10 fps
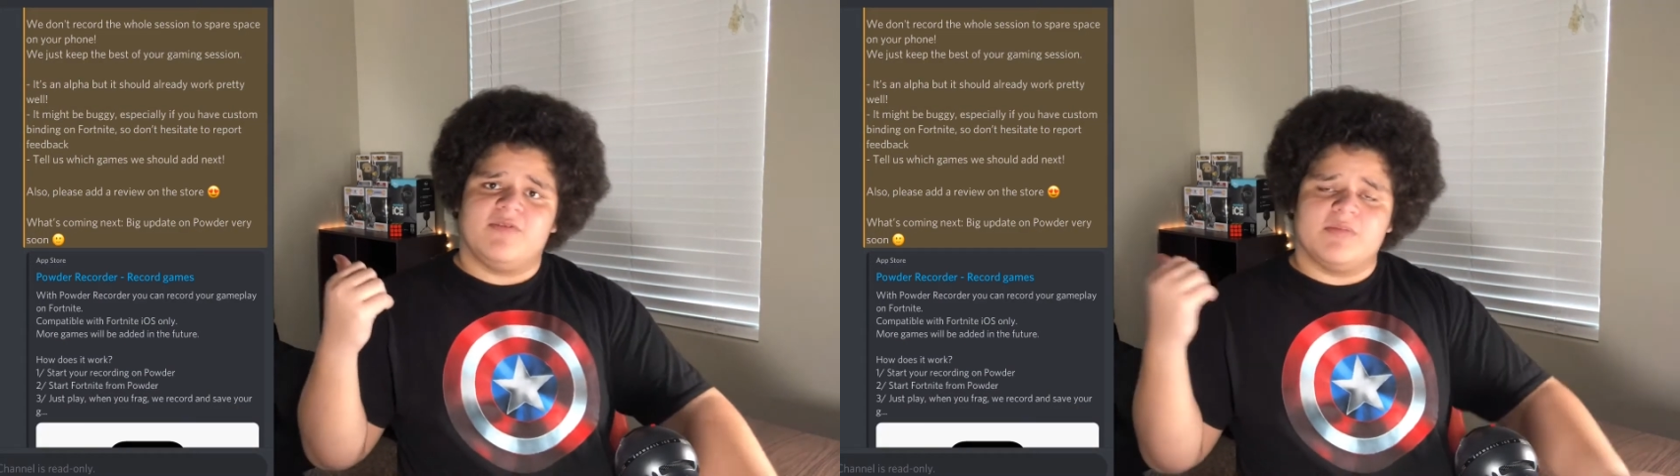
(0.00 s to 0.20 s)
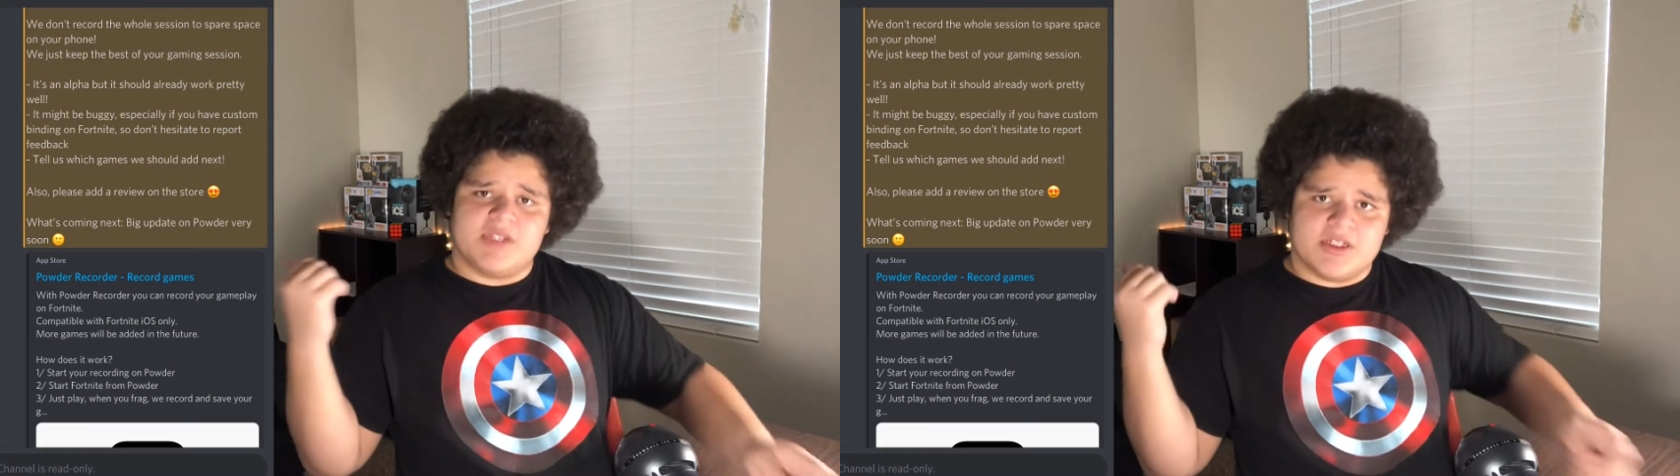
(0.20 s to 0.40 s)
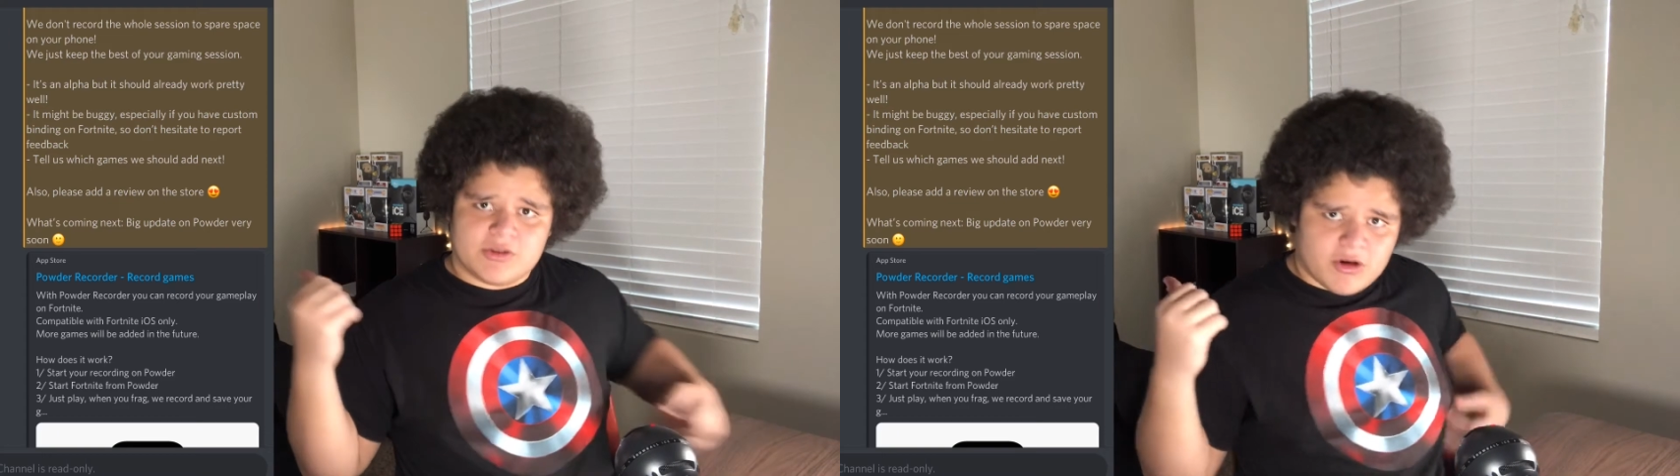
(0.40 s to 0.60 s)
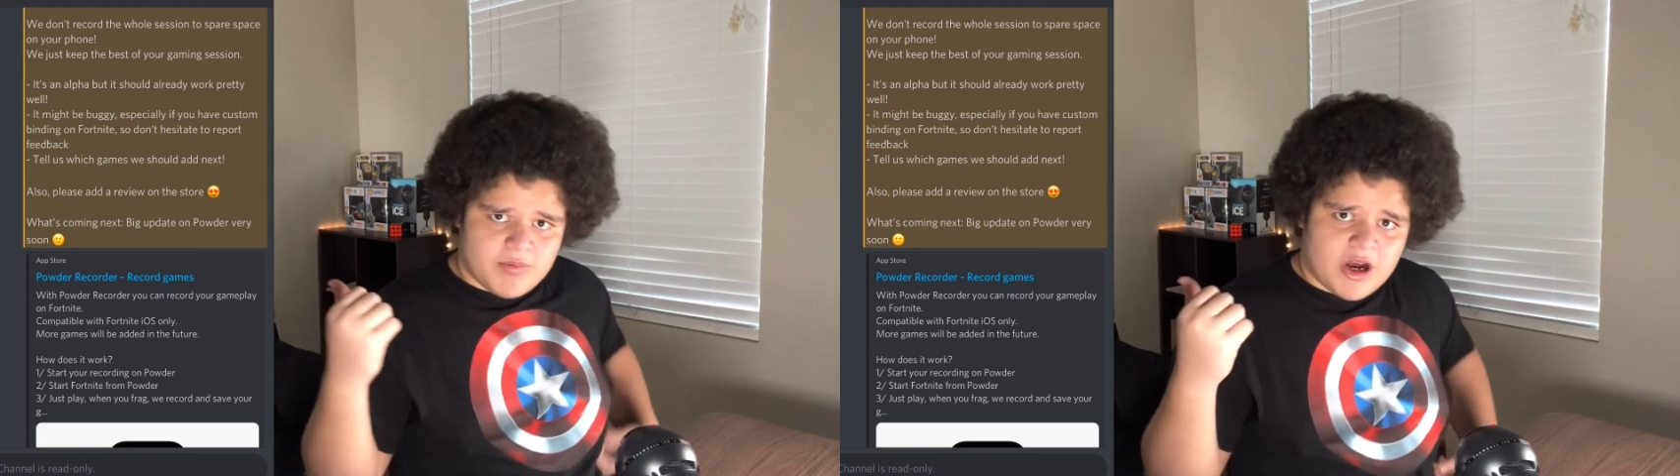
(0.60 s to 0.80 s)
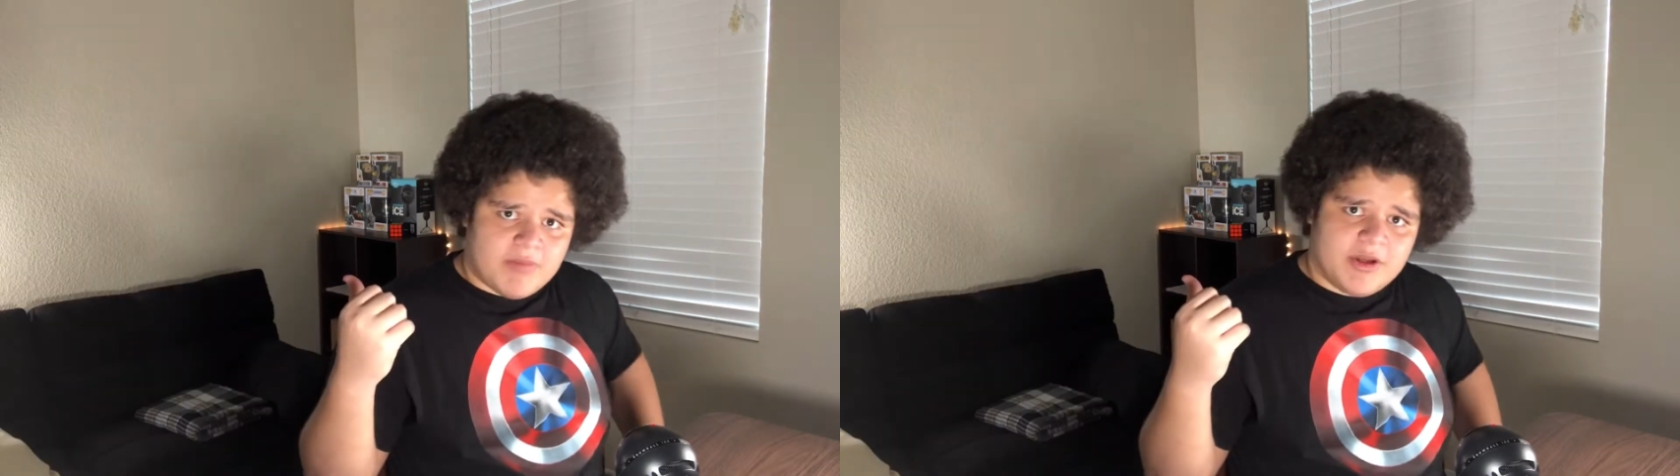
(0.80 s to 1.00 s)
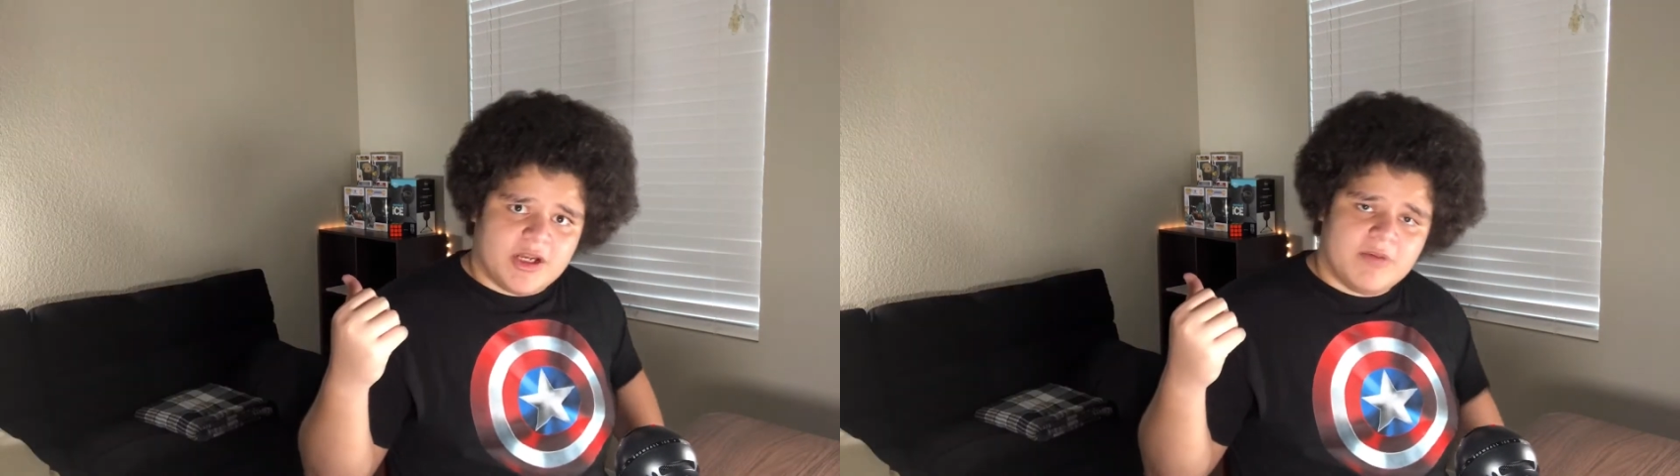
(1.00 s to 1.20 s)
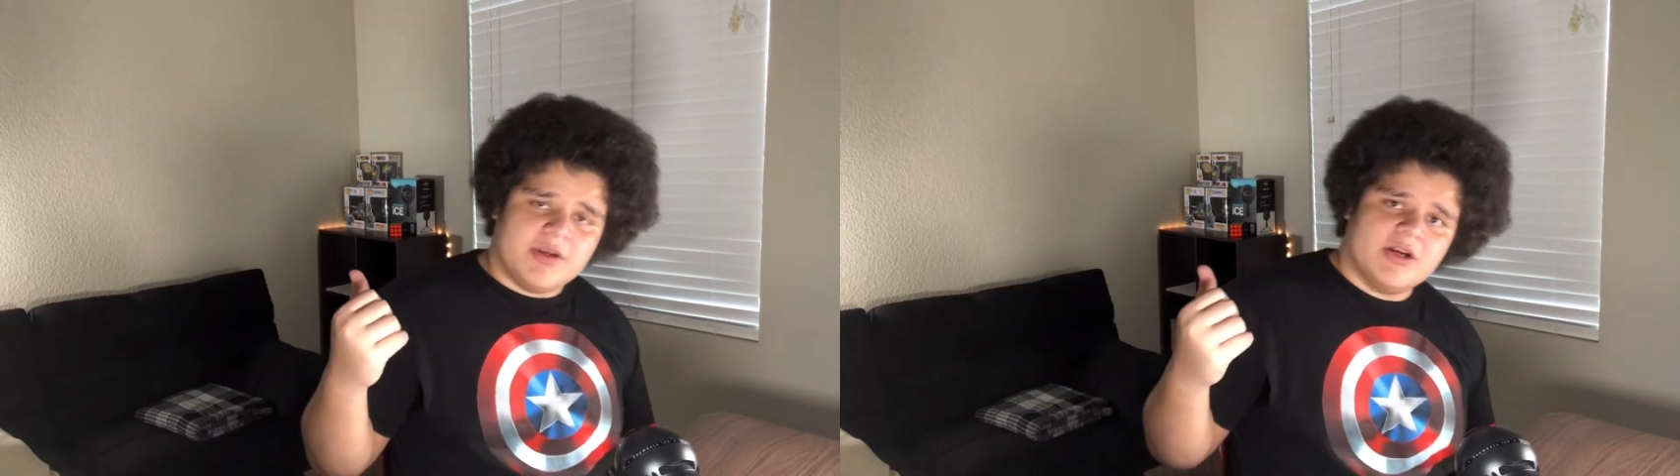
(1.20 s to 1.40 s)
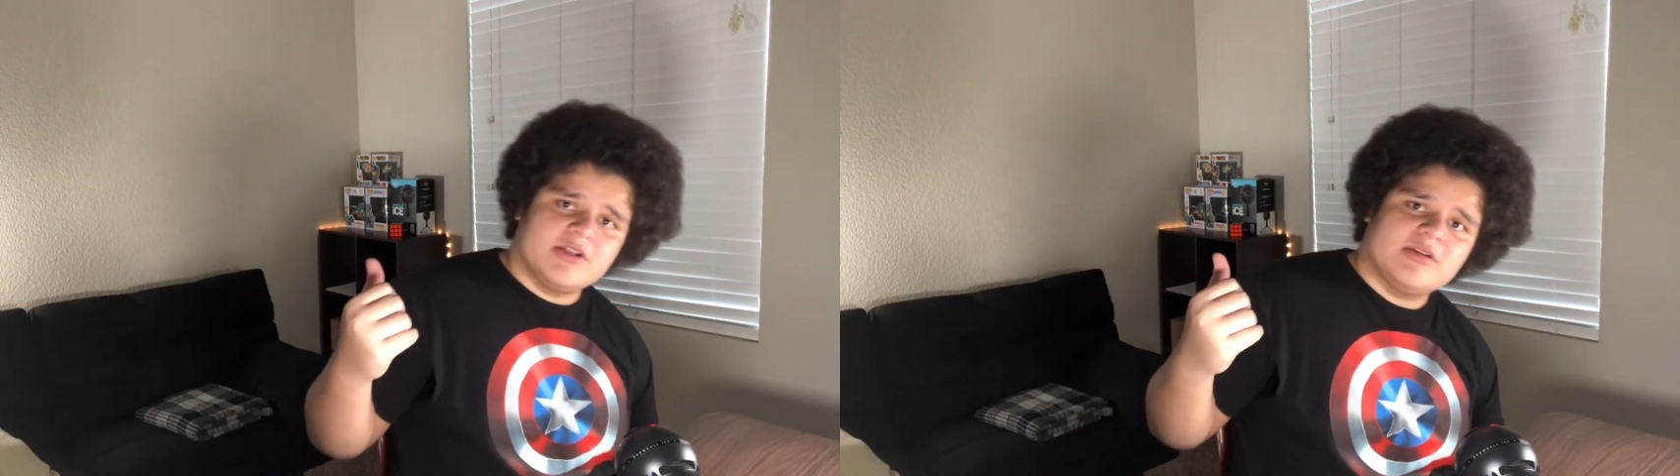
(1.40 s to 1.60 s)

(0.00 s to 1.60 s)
from Discord popping up here.